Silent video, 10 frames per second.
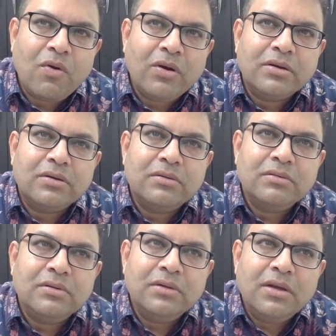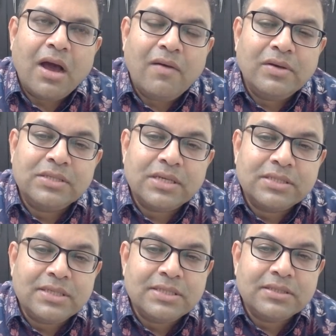what our
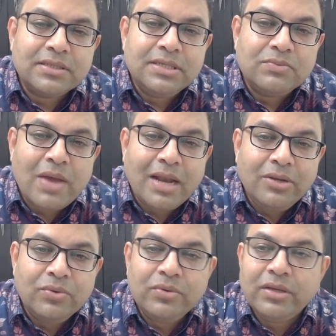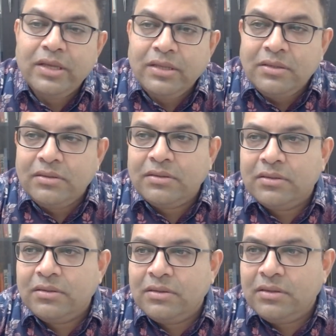success is valued in
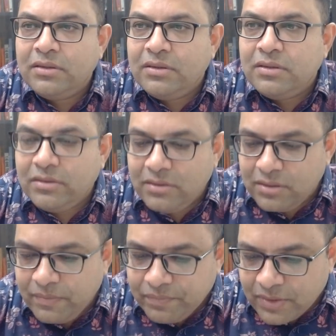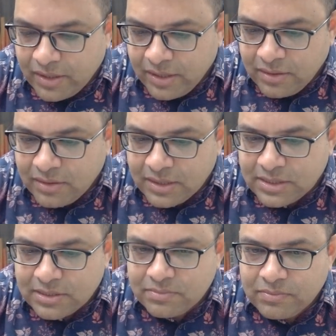
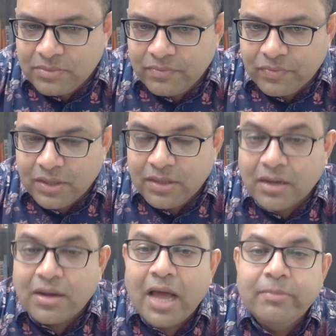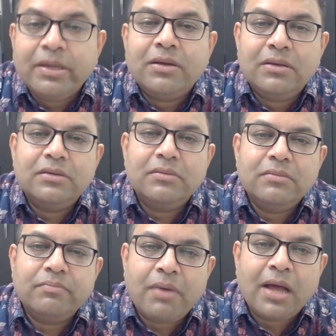the karmic
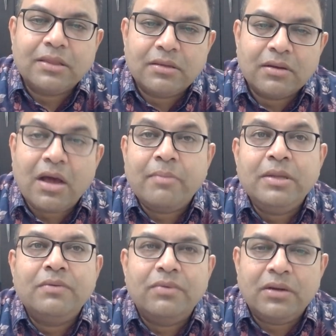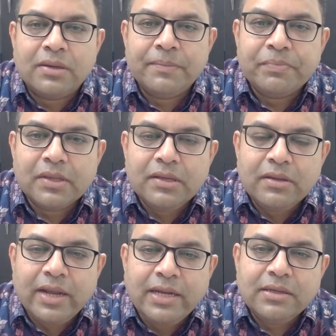path, karmic world,
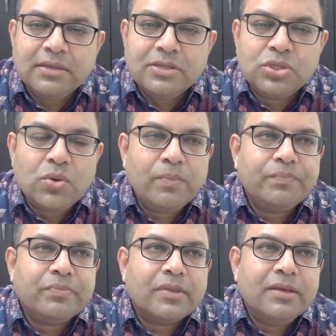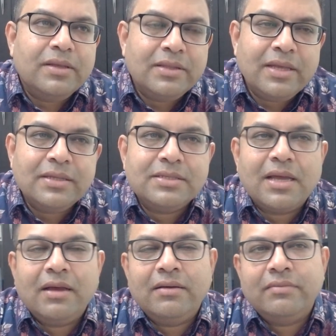right? So there
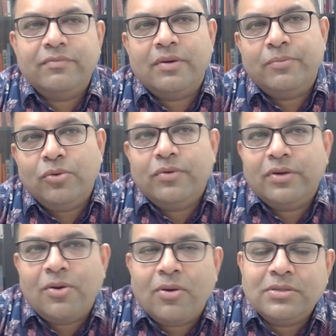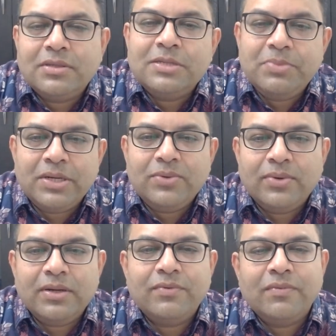is a book, Laws of the Spirit
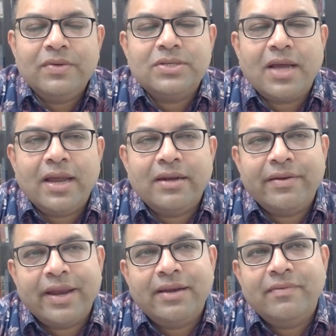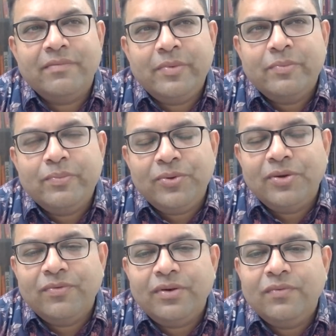World, from which I had read
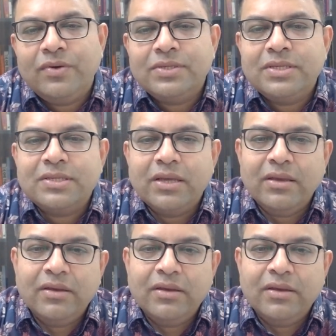beautiful verses.